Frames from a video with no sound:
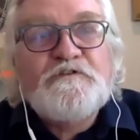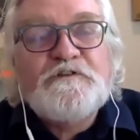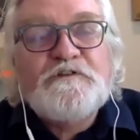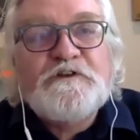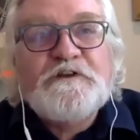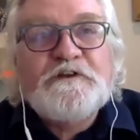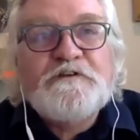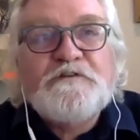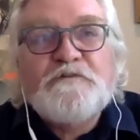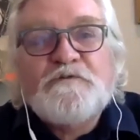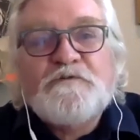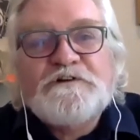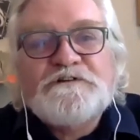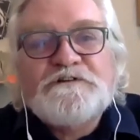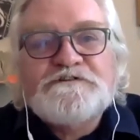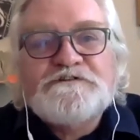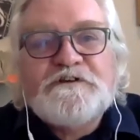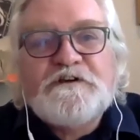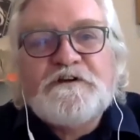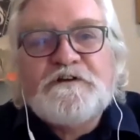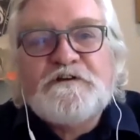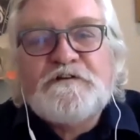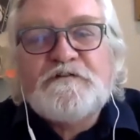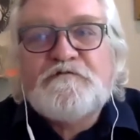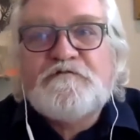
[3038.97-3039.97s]
gigawatt
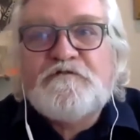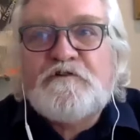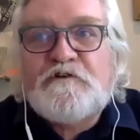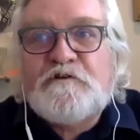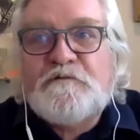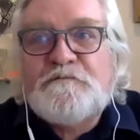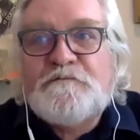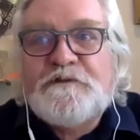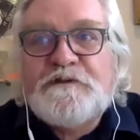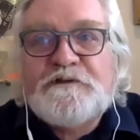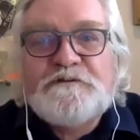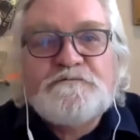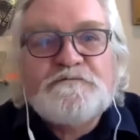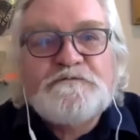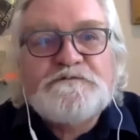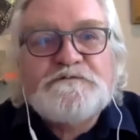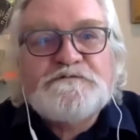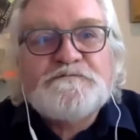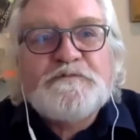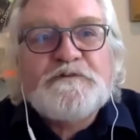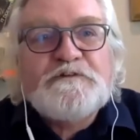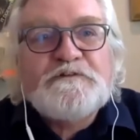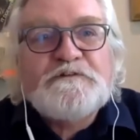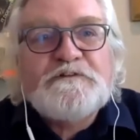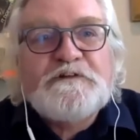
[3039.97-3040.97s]
solar farm that
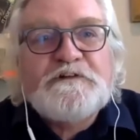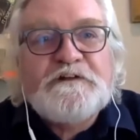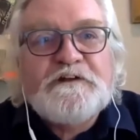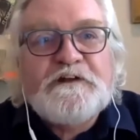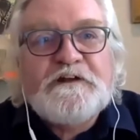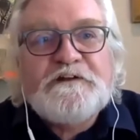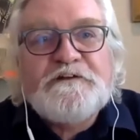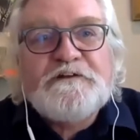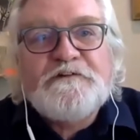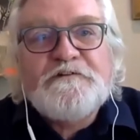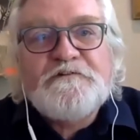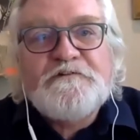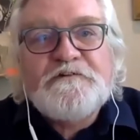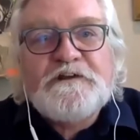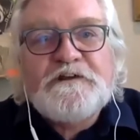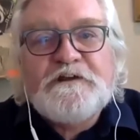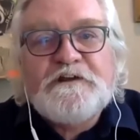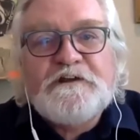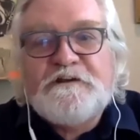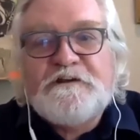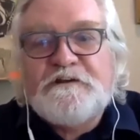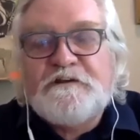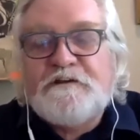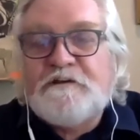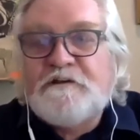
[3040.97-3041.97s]
was built in under a
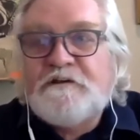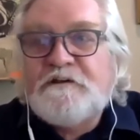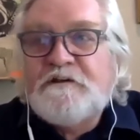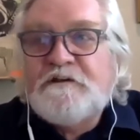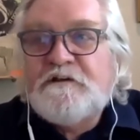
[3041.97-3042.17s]
year,